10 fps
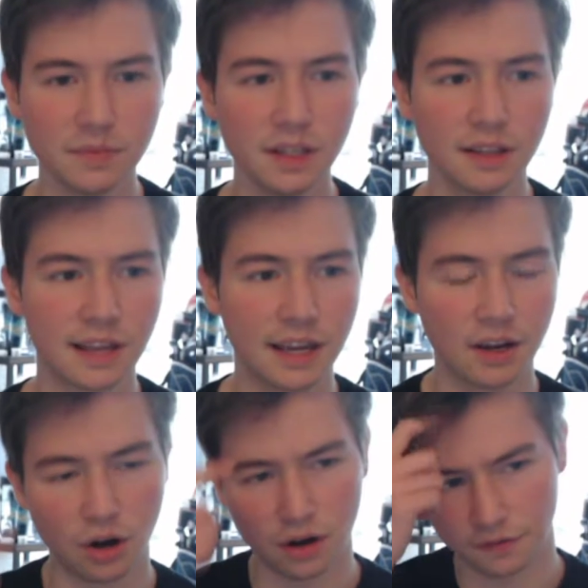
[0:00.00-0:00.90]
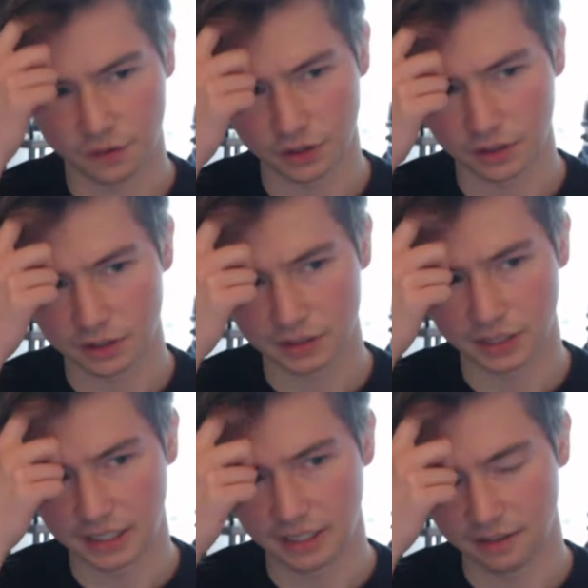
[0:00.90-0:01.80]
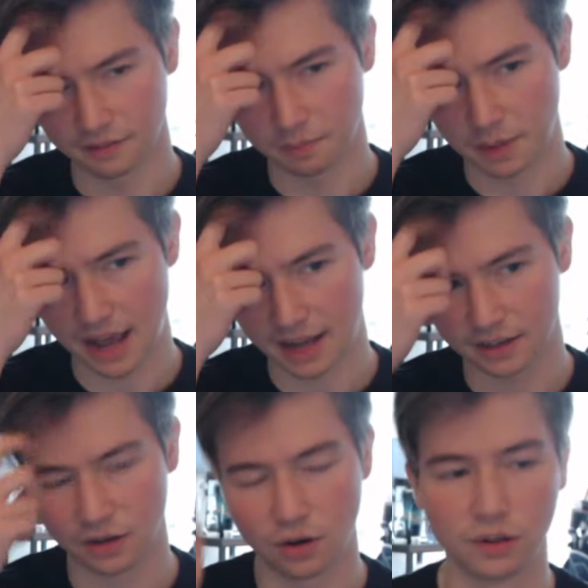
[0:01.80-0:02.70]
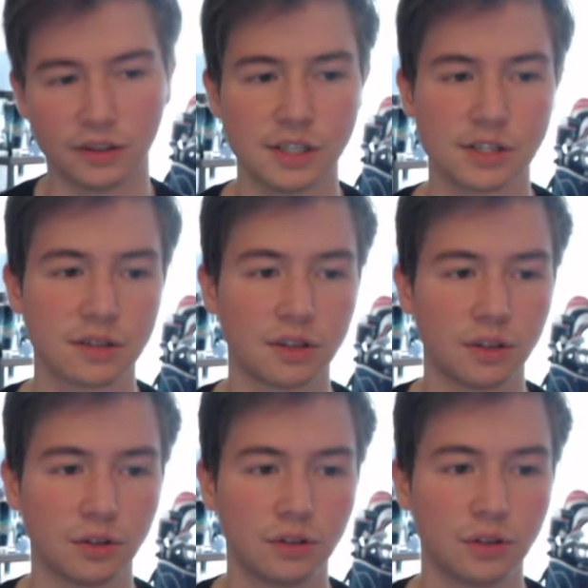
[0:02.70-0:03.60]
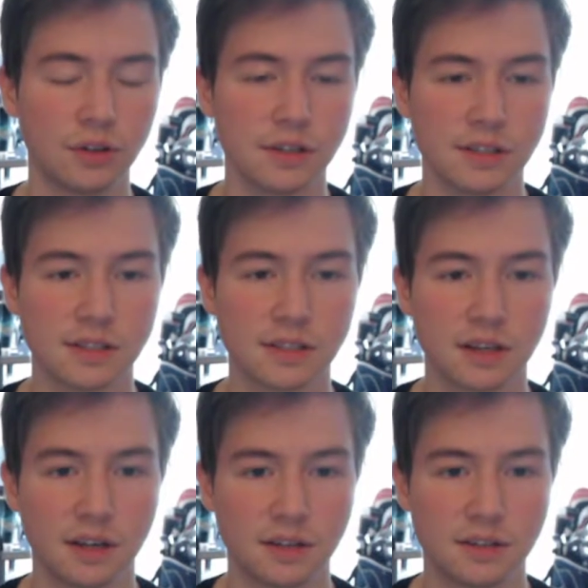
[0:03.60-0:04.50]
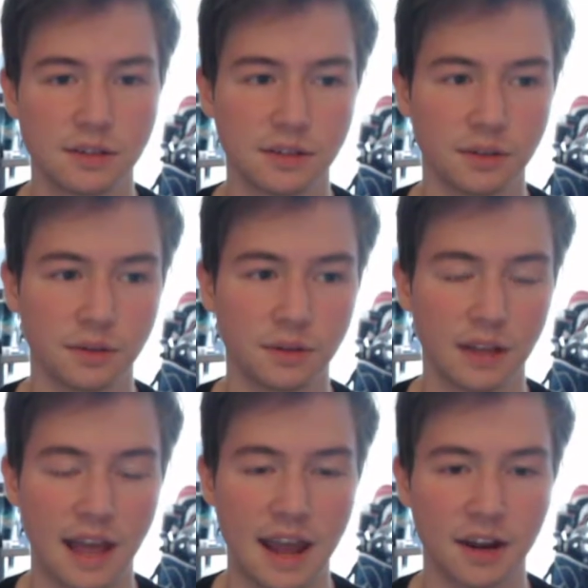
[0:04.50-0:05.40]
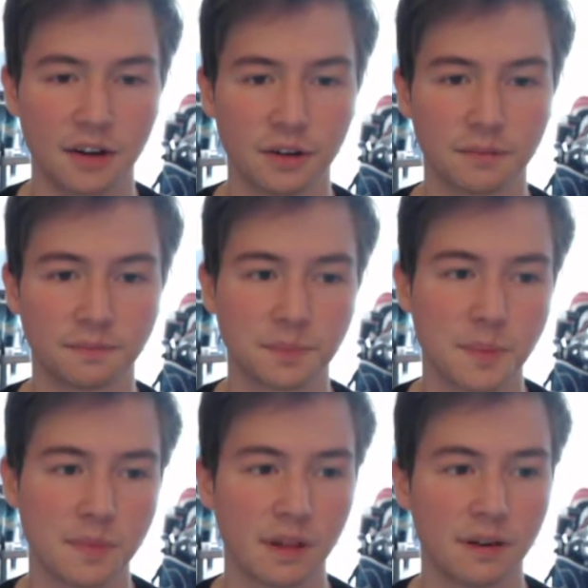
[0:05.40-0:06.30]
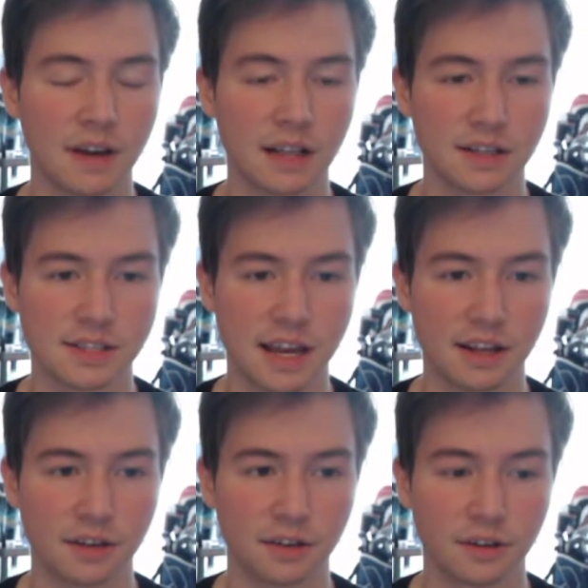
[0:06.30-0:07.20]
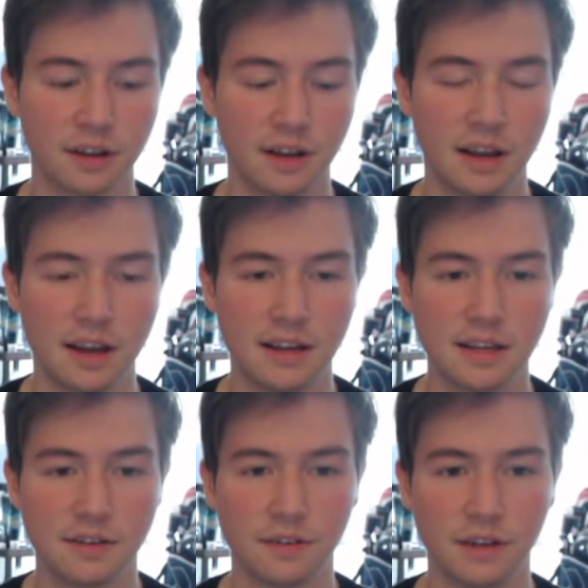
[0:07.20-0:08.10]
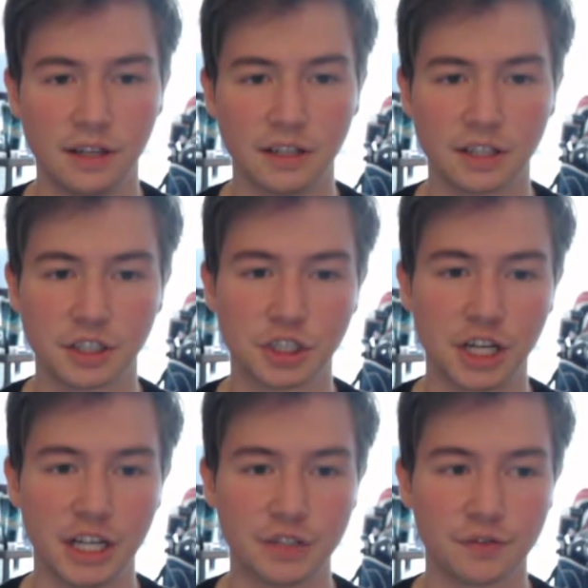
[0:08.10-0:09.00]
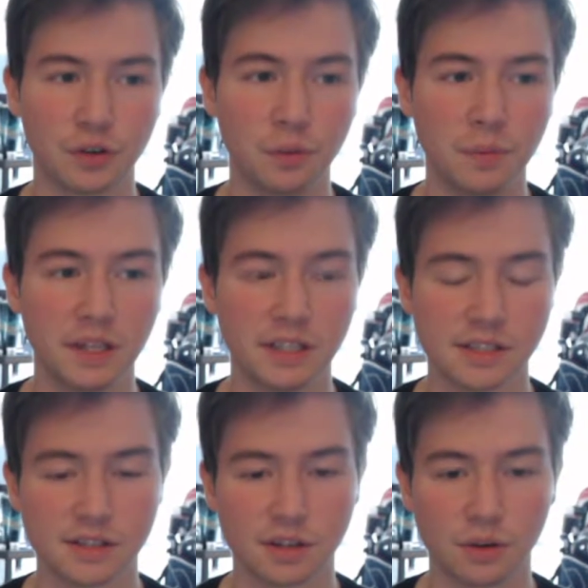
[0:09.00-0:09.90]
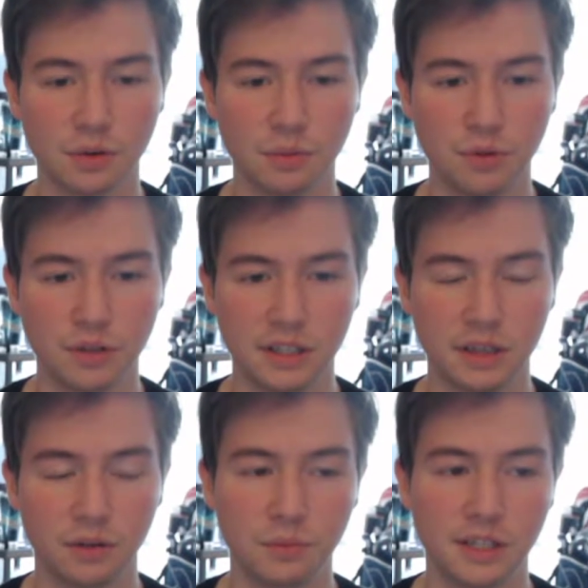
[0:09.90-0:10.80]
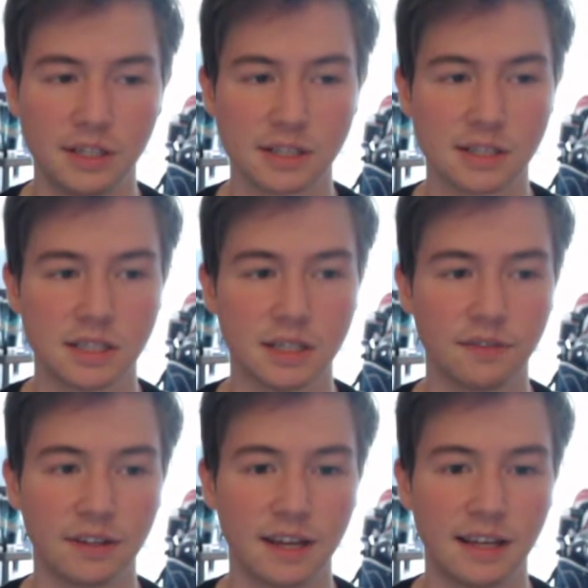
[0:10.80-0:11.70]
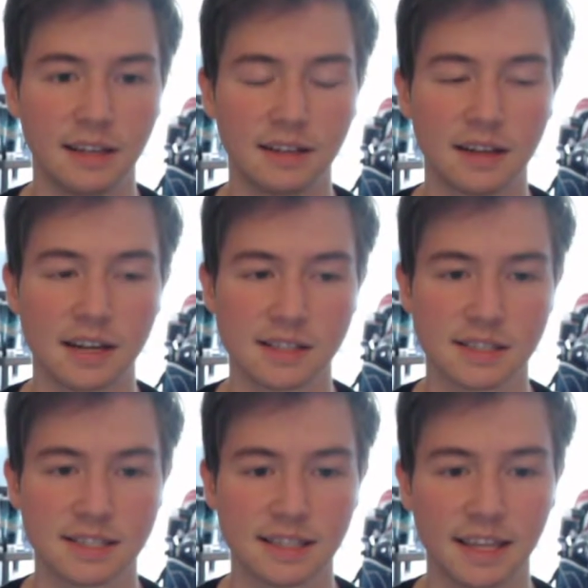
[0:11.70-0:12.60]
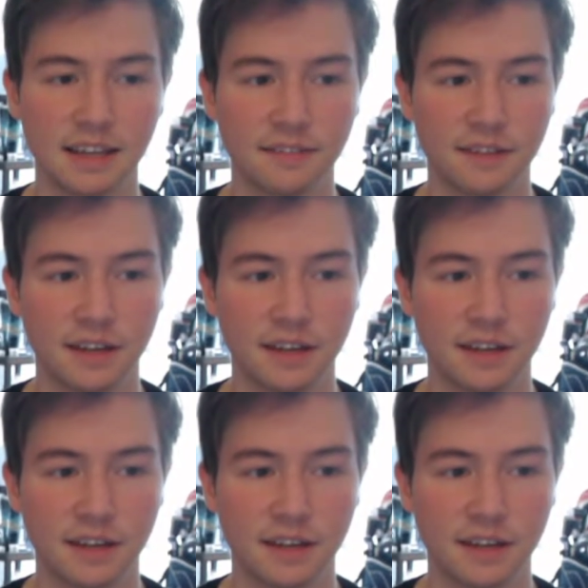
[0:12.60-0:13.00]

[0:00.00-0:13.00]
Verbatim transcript: they offer to give back all these goods to the heir of Alexander in exchange for Eumenes, So Eumenes, is given in as a slave.